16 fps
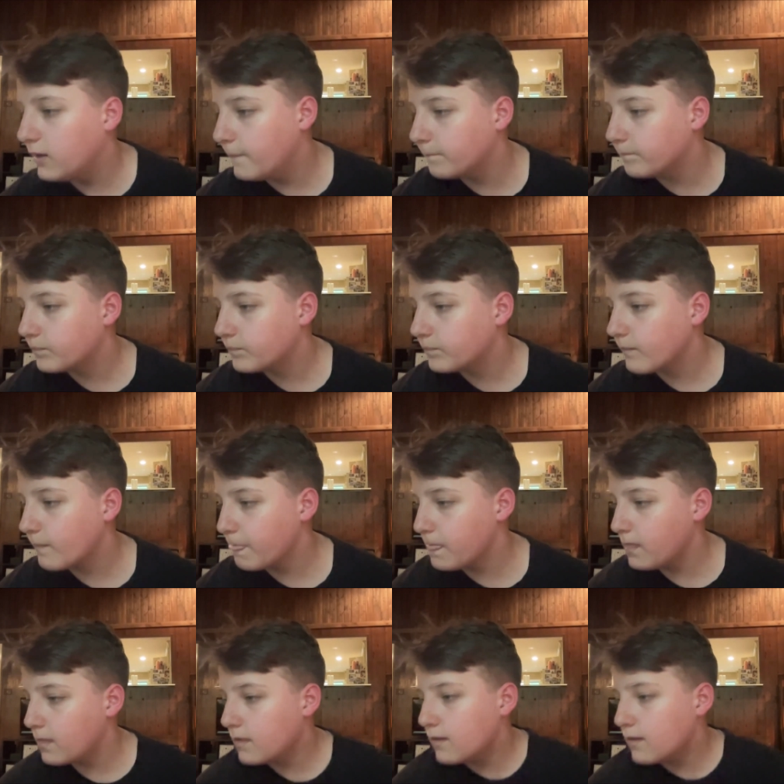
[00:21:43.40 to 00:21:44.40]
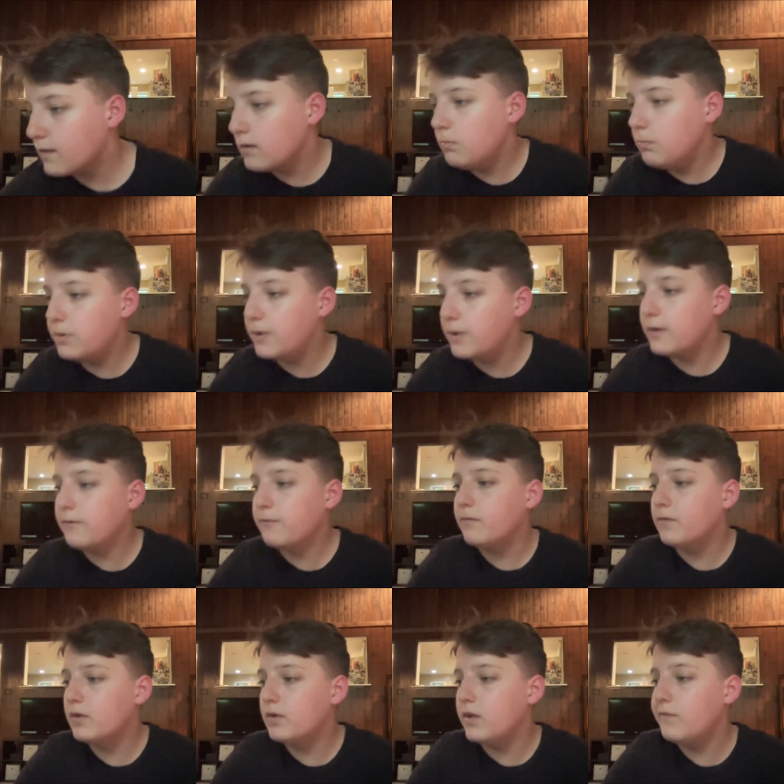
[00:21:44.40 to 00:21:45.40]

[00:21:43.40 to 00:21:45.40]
But